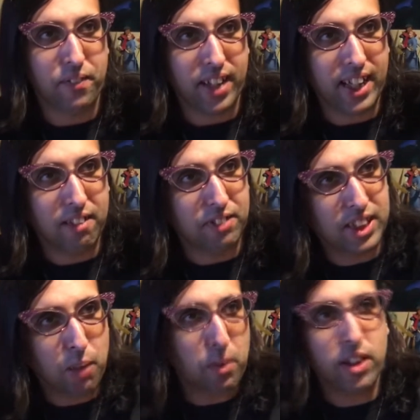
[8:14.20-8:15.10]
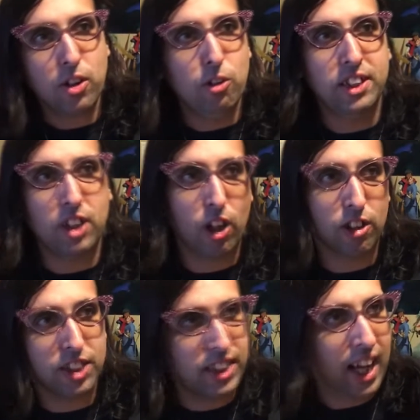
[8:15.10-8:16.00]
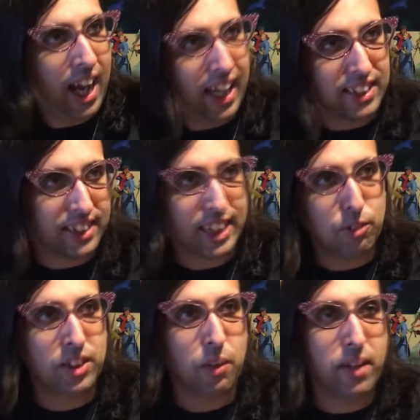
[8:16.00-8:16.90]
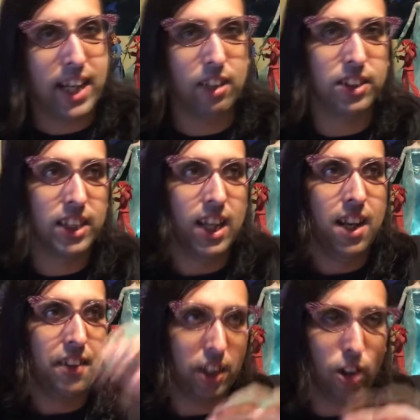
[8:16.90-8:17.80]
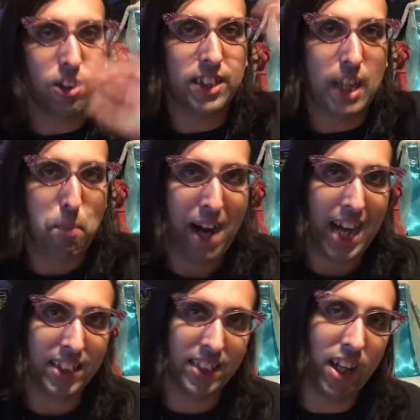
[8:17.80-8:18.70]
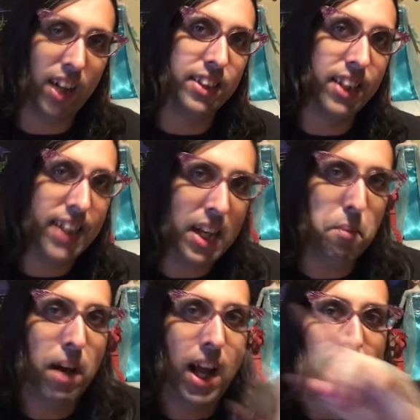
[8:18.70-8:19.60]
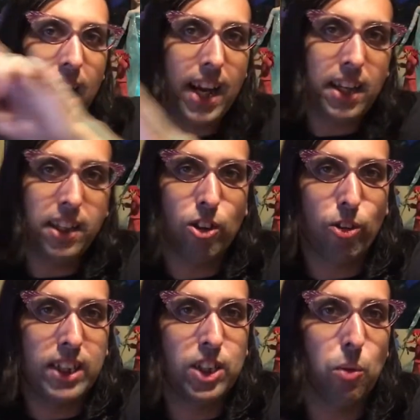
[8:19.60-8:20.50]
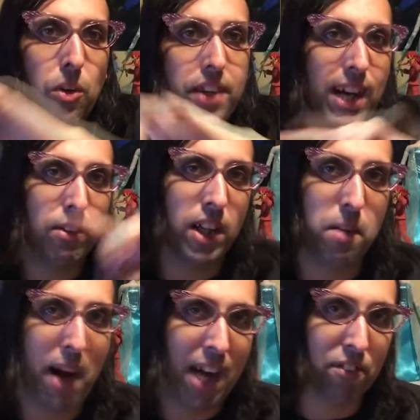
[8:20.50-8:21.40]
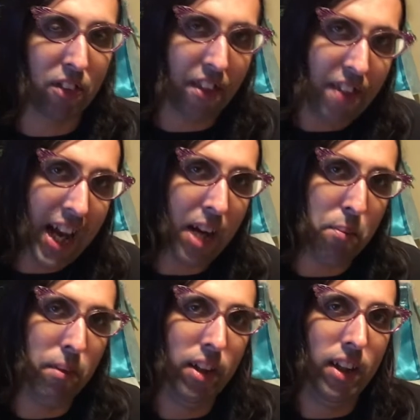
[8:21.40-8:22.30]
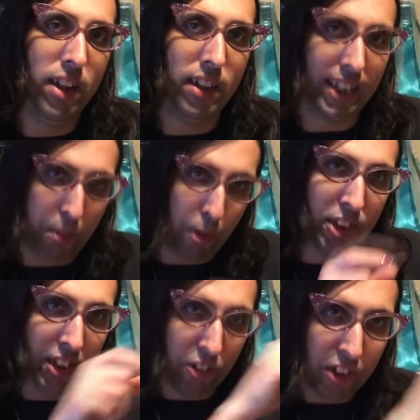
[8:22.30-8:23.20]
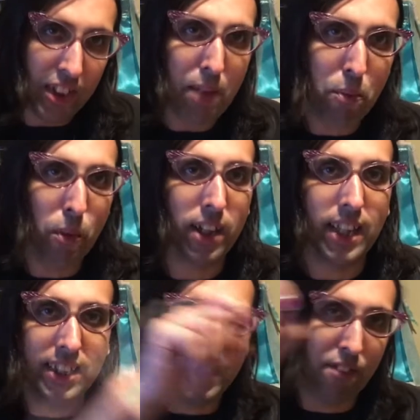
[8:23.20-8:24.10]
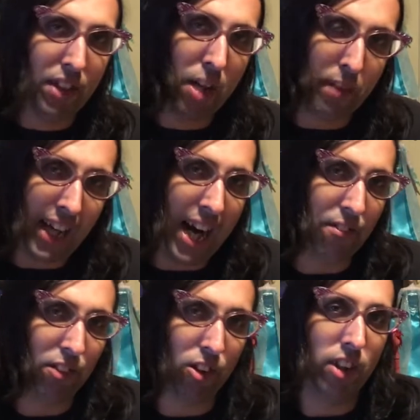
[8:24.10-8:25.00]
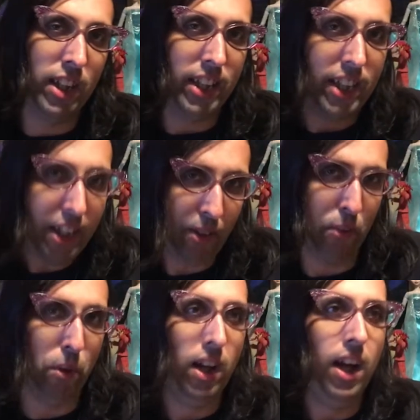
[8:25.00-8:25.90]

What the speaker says: if someone who is cursed has sex with someone else, the curse now passes on to them, and the creature will now come after them, like the person you slept with, instead of coming after you.